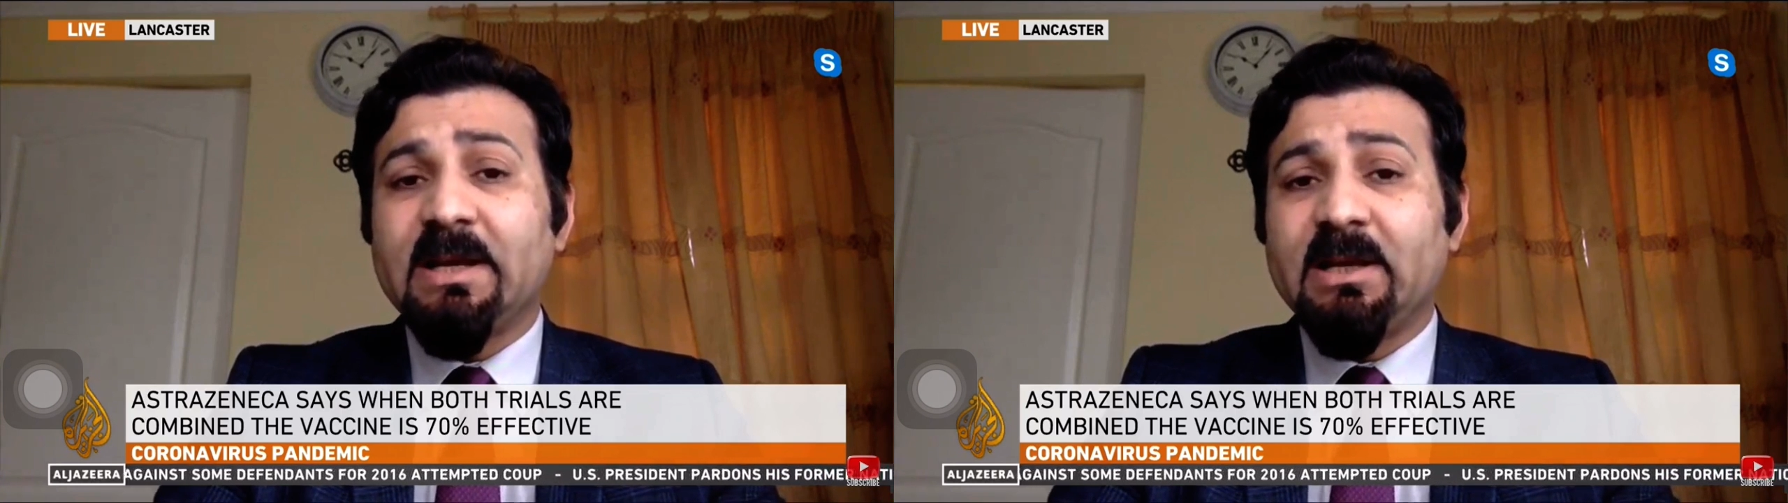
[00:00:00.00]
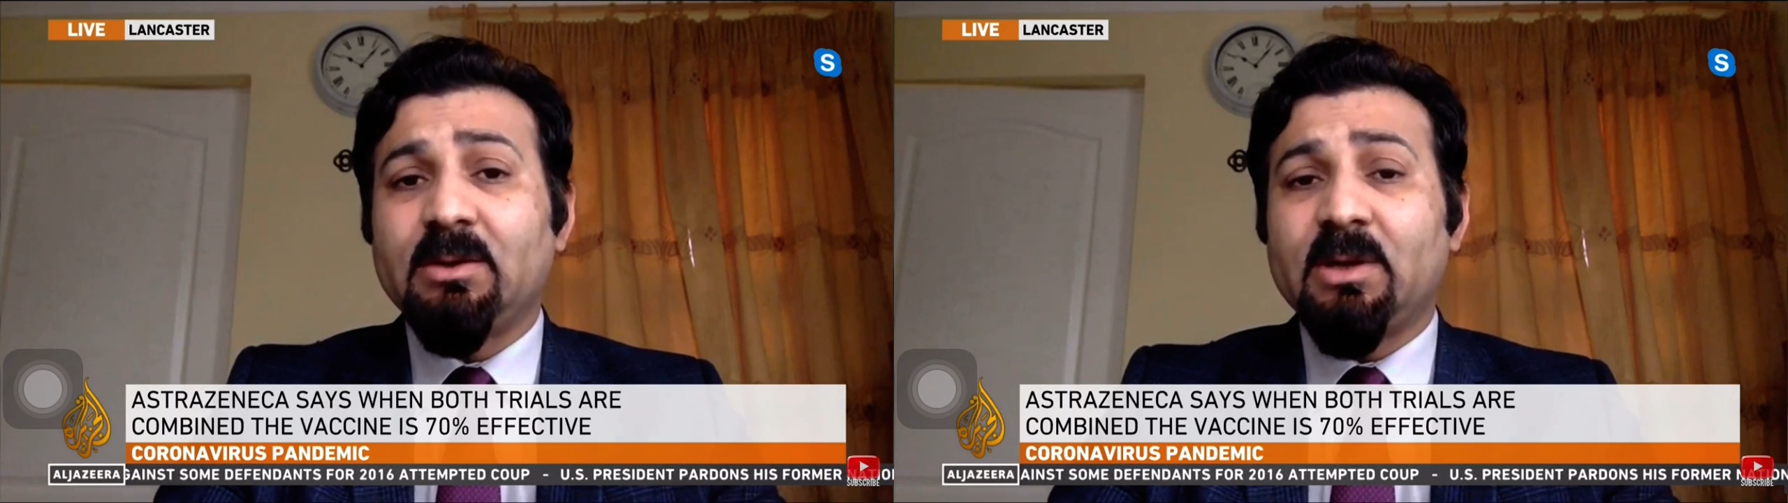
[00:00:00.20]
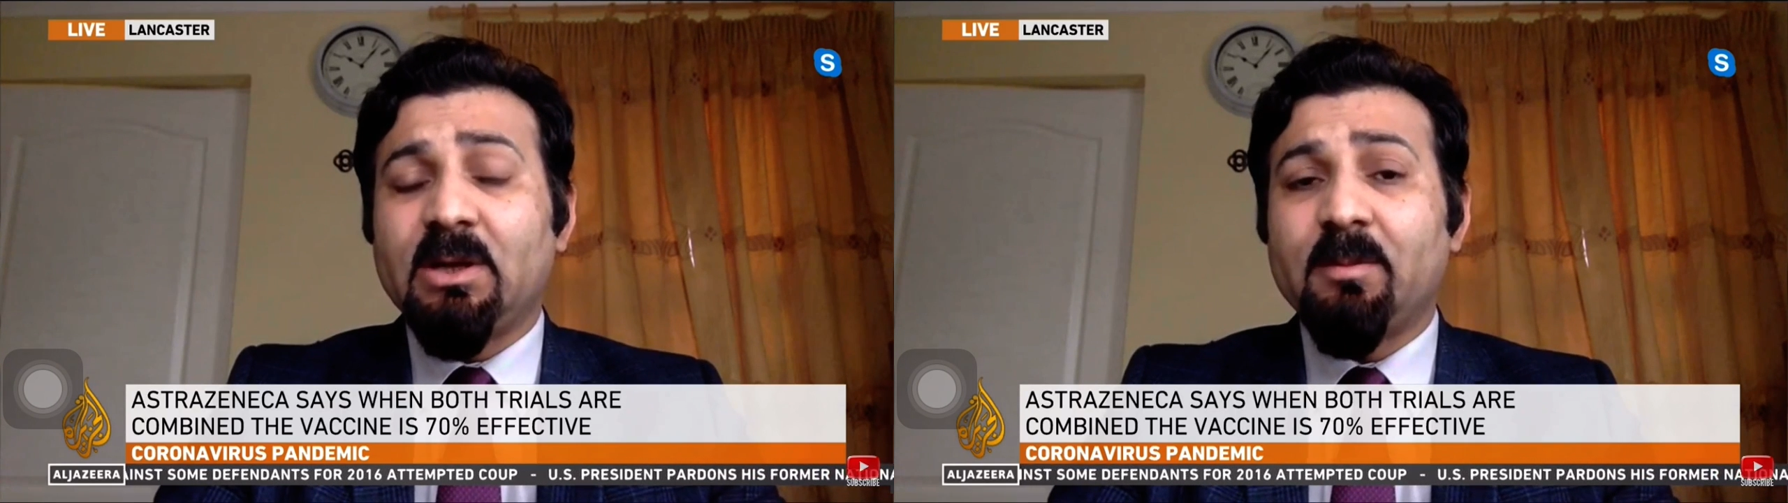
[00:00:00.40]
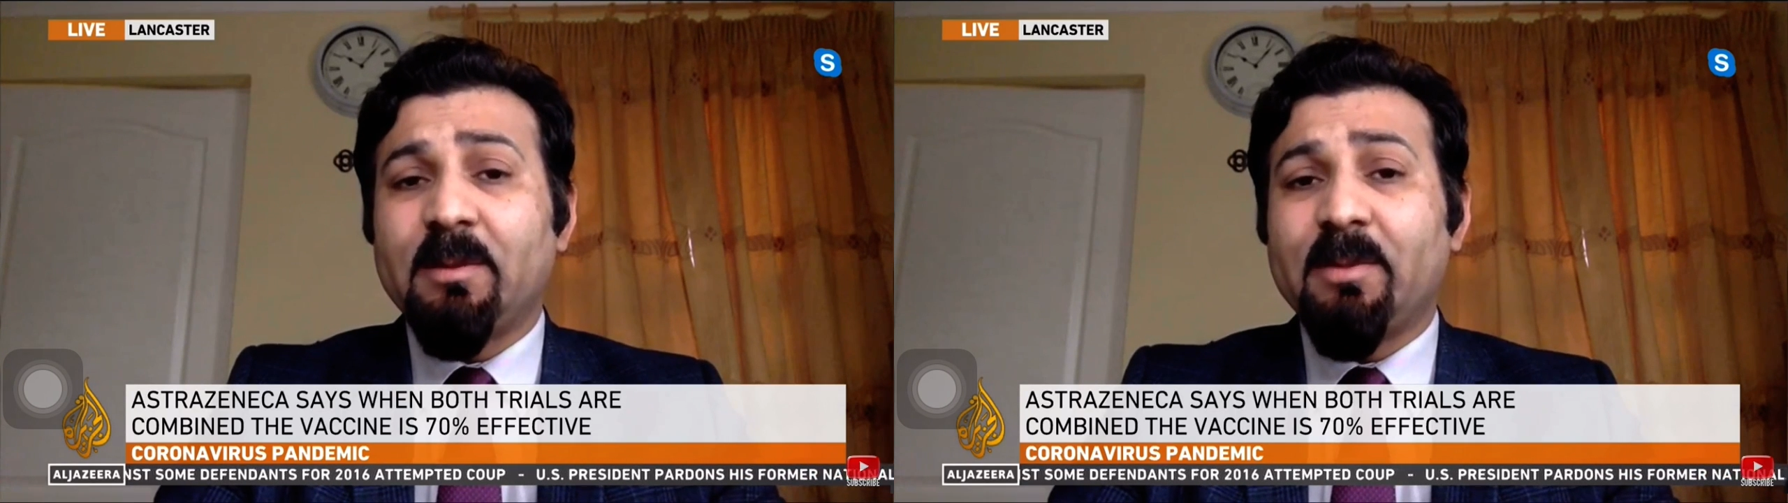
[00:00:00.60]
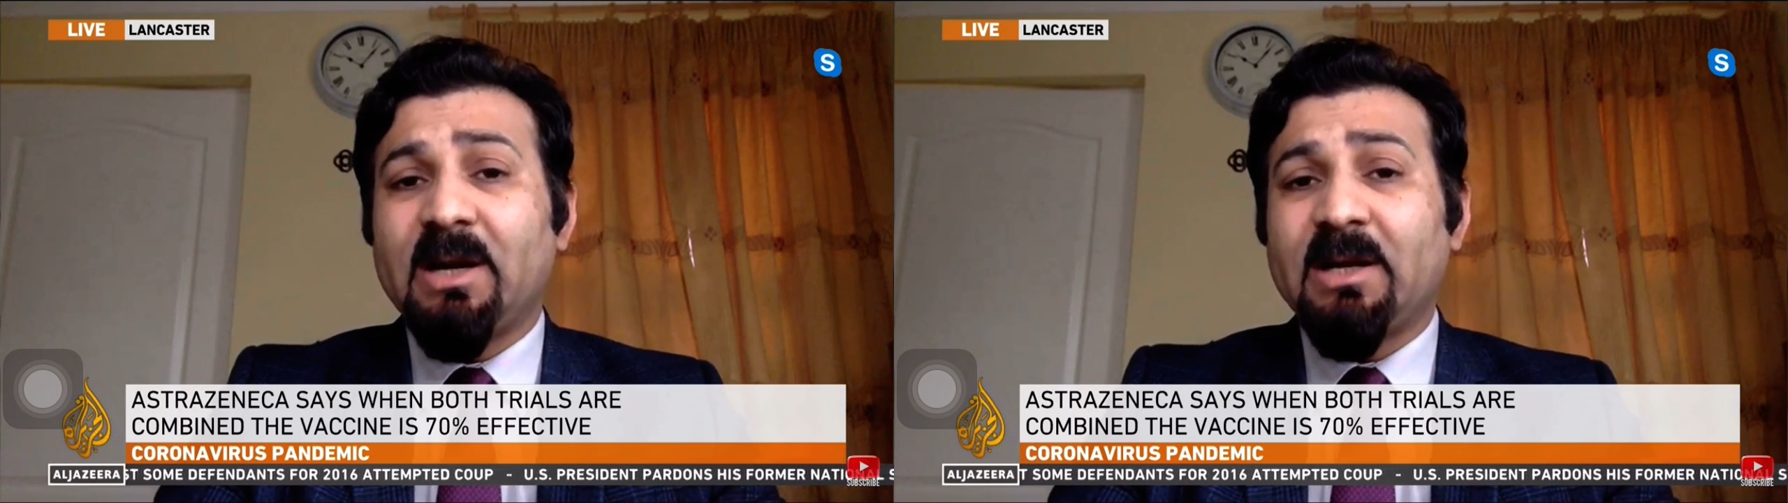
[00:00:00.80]
into the human
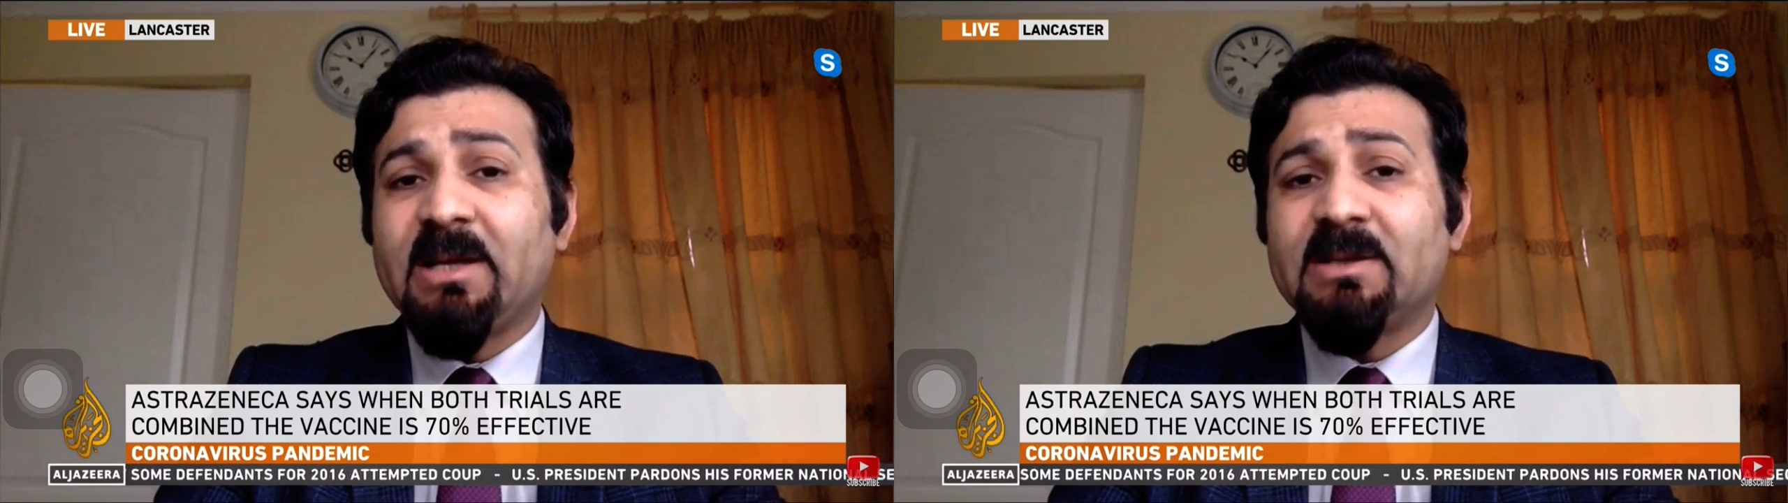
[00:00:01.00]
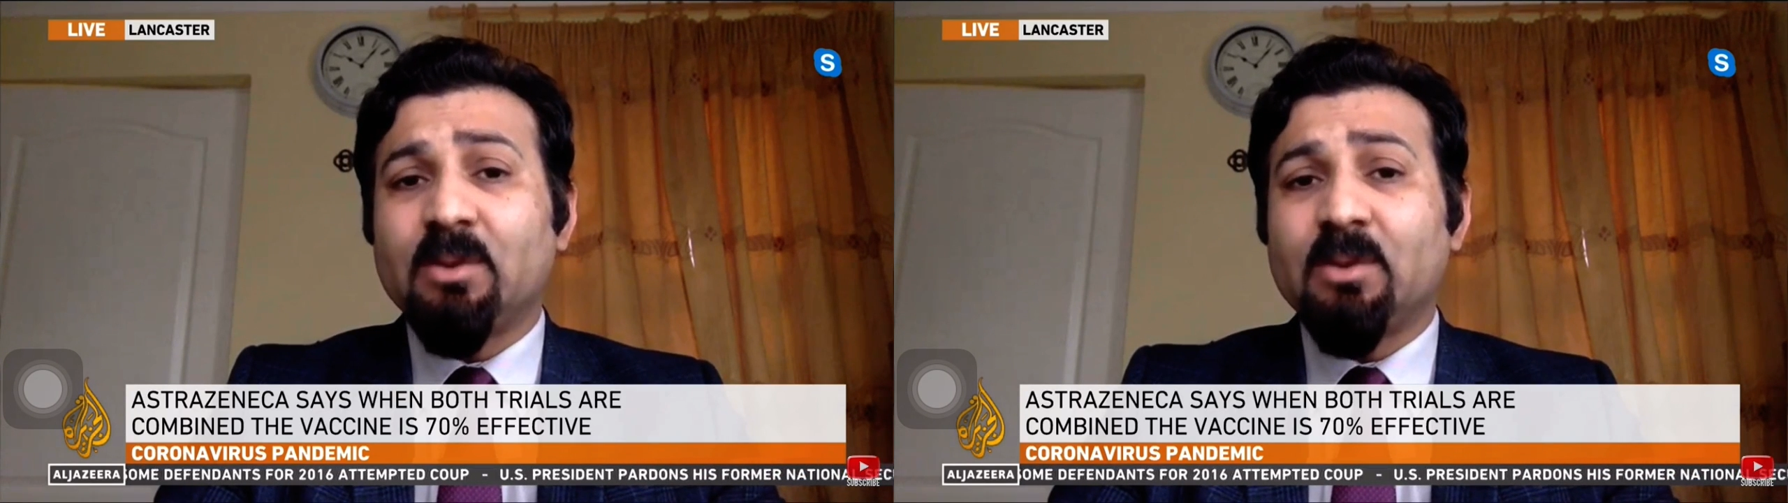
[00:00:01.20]
body is